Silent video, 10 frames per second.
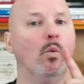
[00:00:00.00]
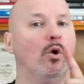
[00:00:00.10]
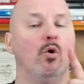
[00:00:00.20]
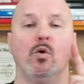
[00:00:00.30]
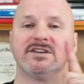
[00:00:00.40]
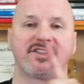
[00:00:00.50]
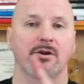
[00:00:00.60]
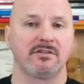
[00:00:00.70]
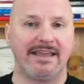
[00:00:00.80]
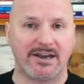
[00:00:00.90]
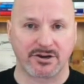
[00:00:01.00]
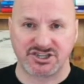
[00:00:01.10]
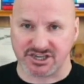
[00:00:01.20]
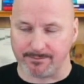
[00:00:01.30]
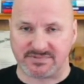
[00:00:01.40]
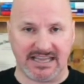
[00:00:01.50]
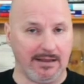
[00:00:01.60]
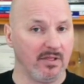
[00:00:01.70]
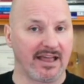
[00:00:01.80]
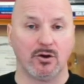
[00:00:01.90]
Who is their leadership
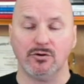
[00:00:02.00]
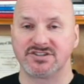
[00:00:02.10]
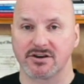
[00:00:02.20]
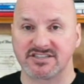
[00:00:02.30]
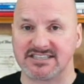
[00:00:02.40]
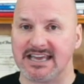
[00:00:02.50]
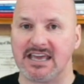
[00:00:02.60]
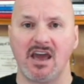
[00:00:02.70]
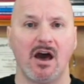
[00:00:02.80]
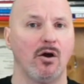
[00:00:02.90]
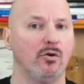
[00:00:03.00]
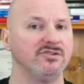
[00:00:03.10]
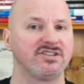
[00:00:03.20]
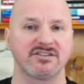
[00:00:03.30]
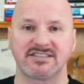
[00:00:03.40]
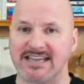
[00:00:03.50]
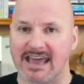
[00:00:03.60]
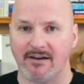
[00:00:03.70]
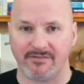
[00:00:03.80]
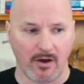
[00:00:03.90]
team? Like who's their CEO? Who's their
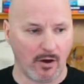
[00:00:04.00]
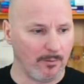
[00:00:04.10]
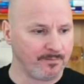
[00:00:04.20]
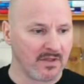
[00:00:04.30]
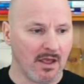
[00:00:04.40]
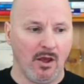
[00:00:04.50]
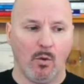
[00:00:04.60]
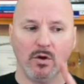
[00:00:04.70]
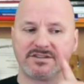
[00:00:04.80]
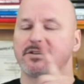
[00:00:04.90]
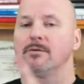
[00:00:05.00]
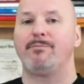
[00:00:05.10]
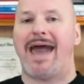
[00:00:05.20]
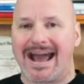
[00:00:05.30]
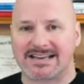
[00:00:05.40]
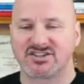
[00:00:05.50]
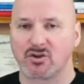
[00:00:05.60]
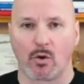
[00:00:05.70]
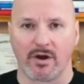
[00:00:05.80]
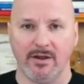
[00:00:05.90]
CFO? What's their
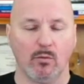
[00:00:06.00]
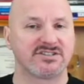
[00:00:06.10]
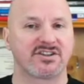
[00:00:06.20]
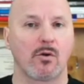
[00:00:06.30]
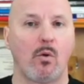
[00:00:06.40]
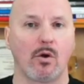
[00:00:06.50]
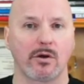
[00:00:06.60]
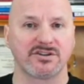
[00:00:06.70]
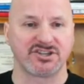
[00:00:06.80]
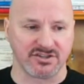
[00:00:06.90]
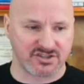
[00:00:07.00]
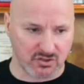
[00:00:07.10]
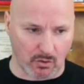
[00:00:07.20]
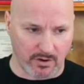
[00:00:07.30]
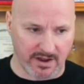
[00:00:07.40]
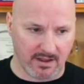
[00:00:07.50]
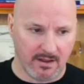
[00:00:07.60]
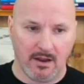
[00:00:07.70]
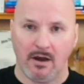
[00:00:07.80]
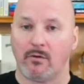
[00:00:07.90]
backstory? What's their origin story?
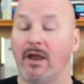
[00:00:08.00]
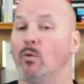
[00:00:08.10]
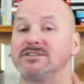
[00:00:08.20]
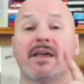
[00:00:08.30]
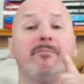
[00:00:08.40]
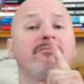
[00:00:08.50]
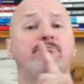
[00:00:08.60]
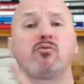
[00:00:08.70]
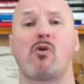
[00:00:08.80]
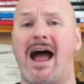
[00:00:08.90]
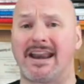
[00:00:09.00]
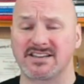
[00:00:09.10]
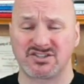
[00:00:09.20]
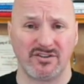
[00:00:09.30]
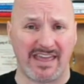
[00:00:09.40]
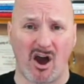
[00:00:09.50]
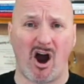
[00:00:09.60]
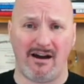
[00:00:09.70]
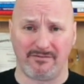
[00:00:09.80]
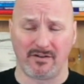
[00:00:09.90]
Right? What type of products do they
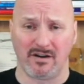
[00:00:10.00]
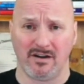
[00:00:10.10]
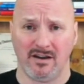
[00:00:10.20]
offer?